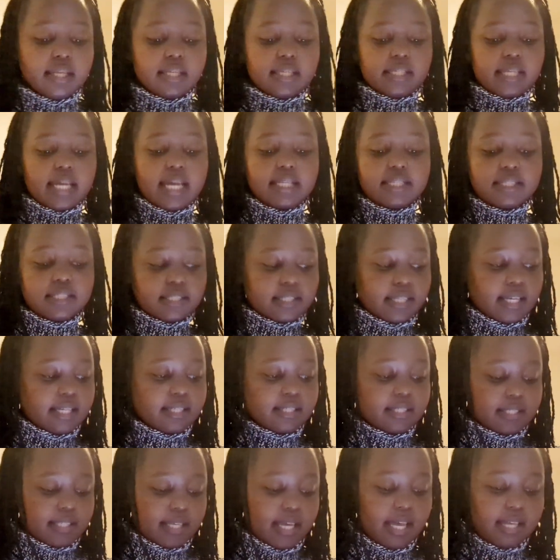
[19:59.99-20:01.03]
Yes,
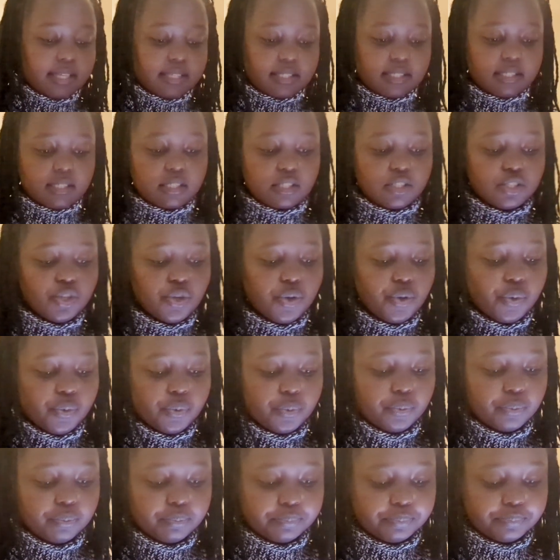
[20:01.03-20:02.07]
yes, yes.
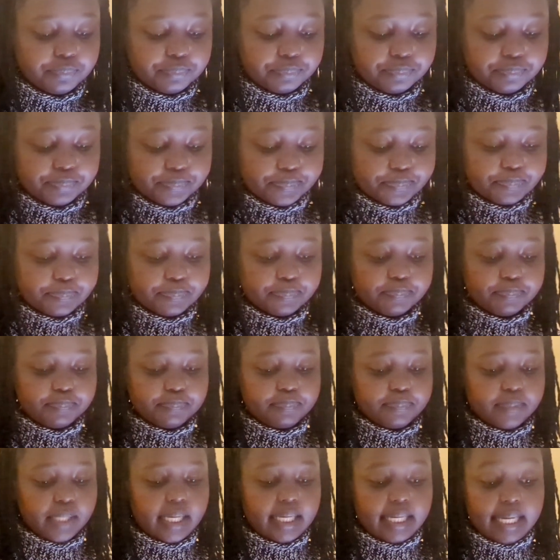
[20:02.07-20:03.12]
So
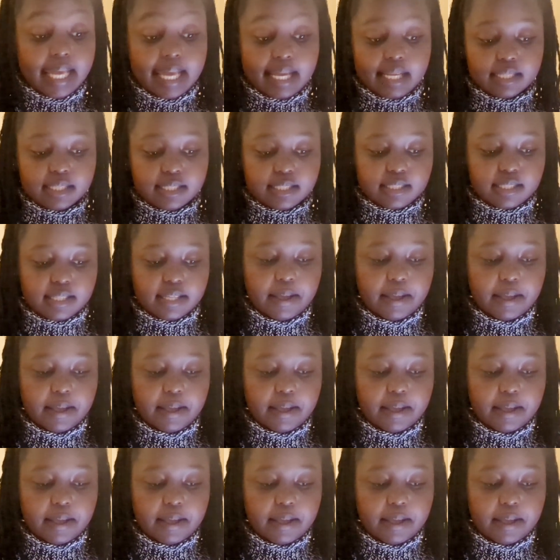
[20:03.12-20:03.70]
next,